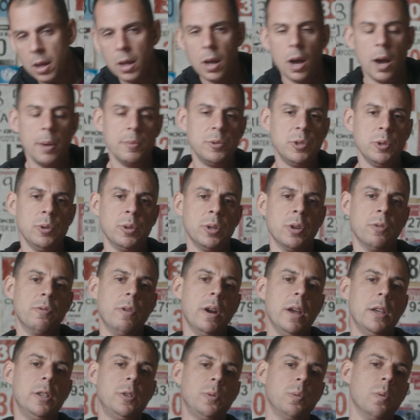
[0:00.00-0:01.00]
I'm doing a
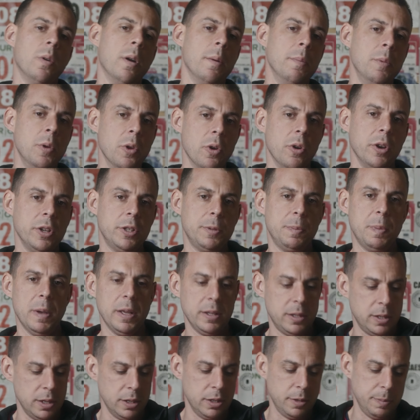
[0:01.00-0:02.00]
race where I'm not
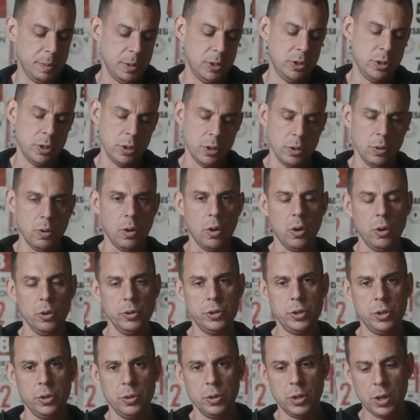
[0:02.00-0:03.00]
expecting it to be too hot or
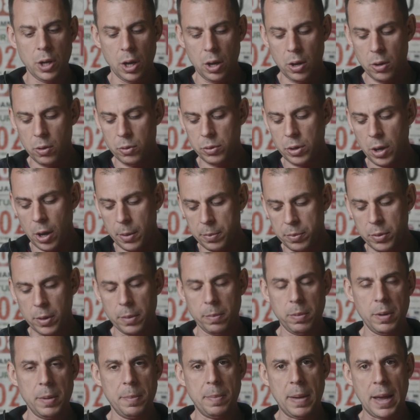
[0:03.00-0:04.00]
too cold. I'll
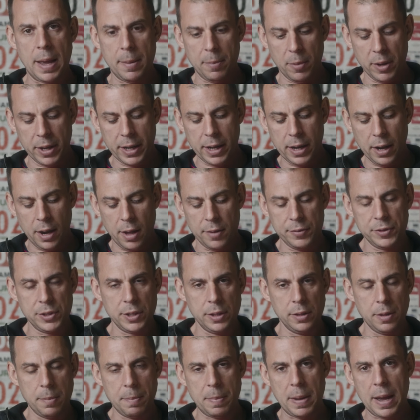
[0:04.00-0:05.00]
probably pack my gloves
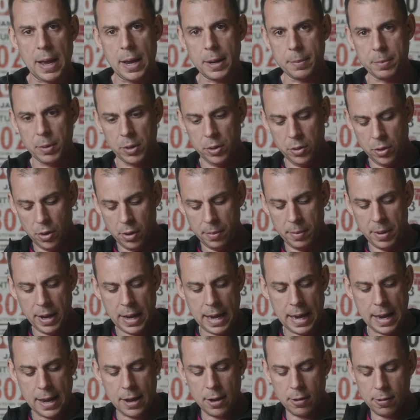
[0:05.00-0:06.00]
in the back, but not my
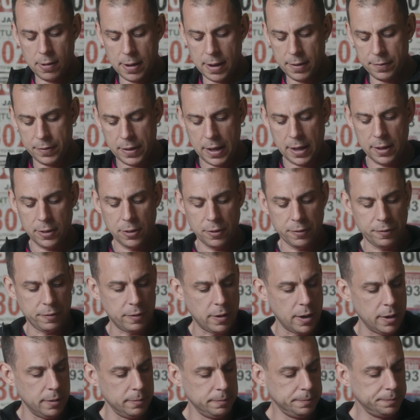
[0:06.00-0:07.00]
hat. I'll have that in the
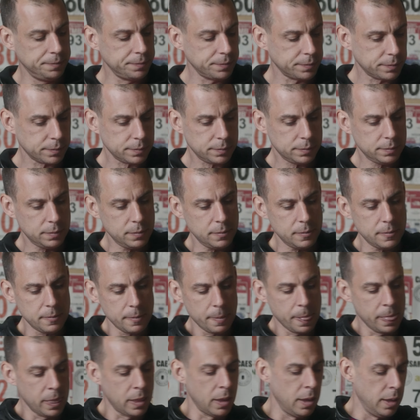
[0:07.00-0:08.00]
front.
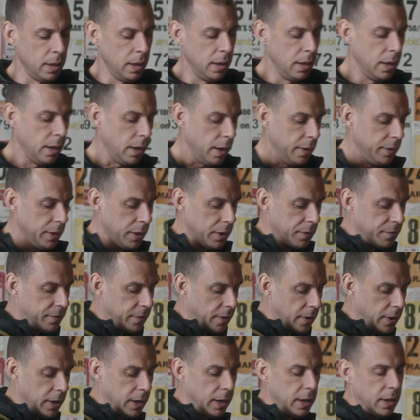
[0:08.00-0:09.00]
And then
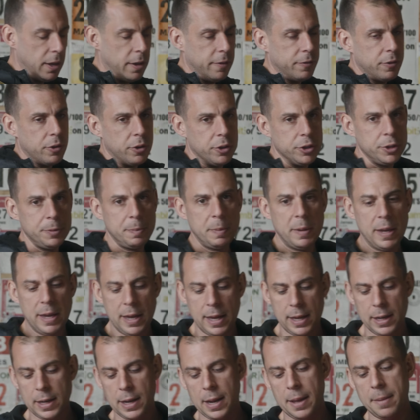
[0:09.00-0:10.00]
finally, I've got a spare
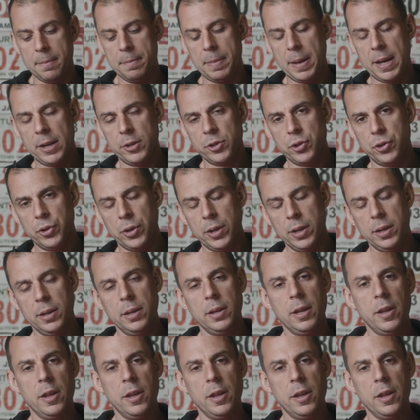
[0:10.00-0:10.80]
headlamp battery.